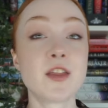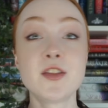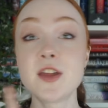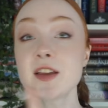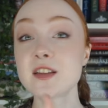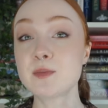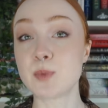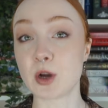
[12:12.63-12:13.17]

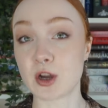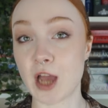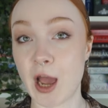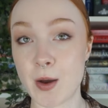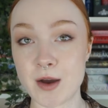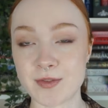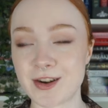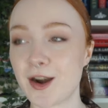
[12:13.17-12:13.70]
This book,
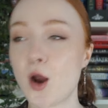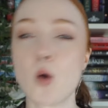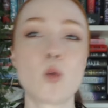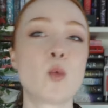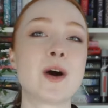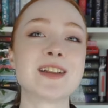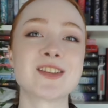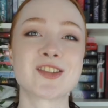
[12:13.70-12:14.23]
however,
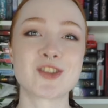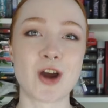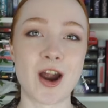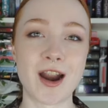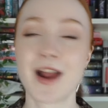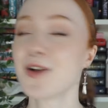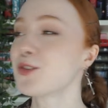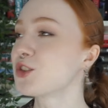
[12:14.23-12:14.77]
1
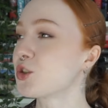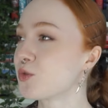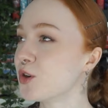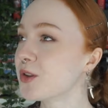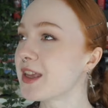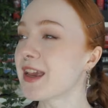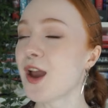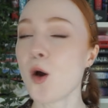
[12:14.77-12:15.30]
star.
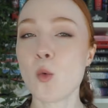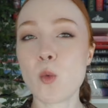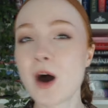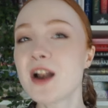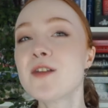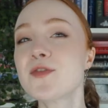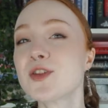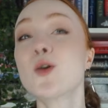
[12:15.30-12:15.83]
Truly one
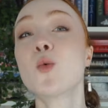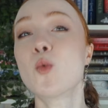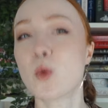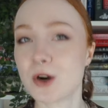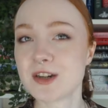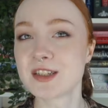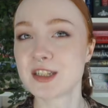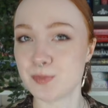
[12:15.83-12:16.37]
of the
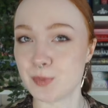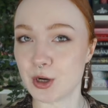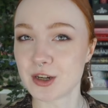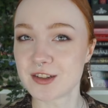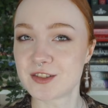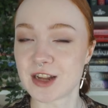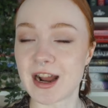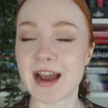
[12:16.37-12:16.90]
worst books
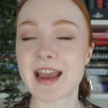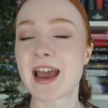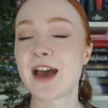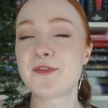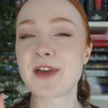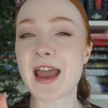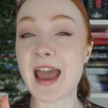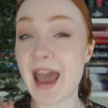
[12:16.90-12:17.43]
that I have
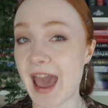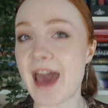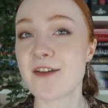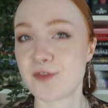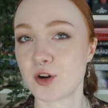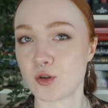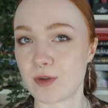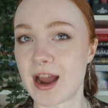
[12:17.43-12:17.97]

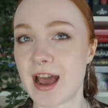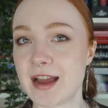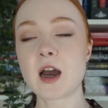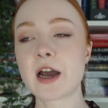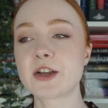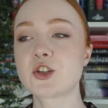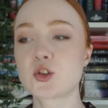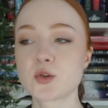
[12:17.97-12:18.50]
ever read.
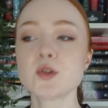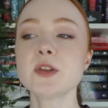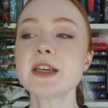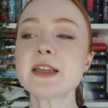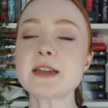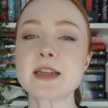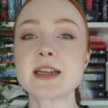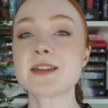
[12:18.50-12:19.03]
I truly
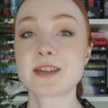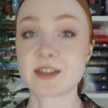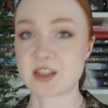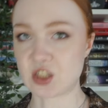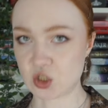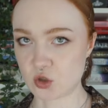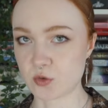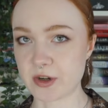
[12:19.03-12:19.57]
need to
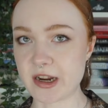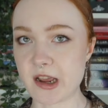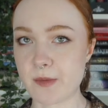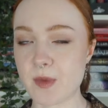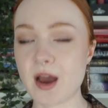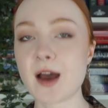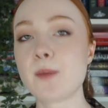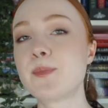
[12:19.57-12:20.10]
scream
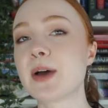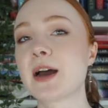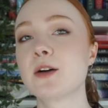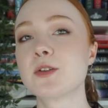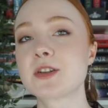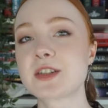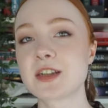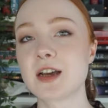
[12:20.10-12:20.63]

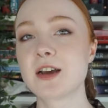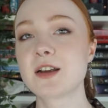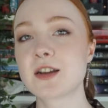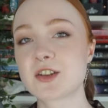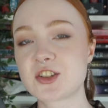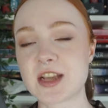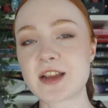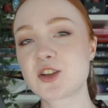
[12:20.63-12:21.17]
about
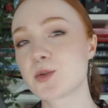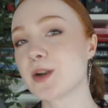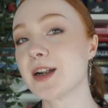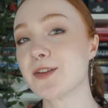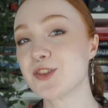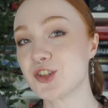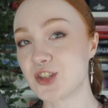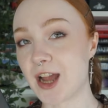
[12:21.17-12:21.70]
Sanctuary of
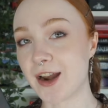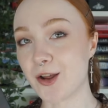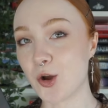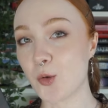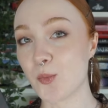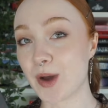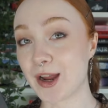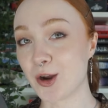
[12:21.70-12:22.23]
the Shadow
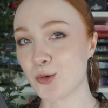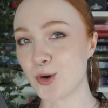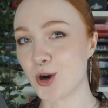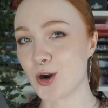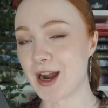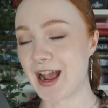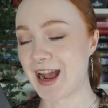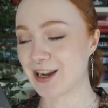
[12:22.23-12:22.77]
by
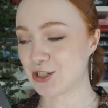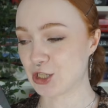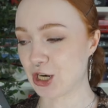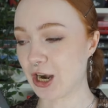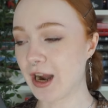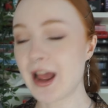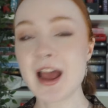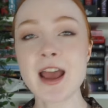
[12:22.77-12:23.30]
Aurora
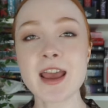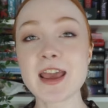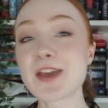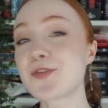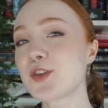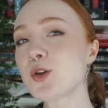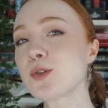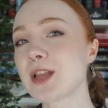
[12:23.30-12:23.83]
Asher. If
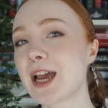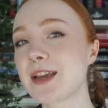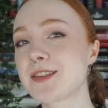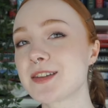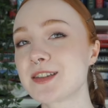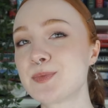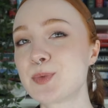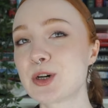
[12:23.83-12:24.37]
you like
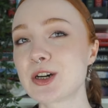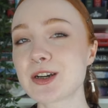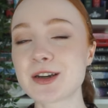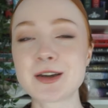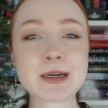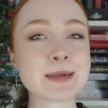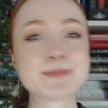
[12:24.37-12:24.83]
this book,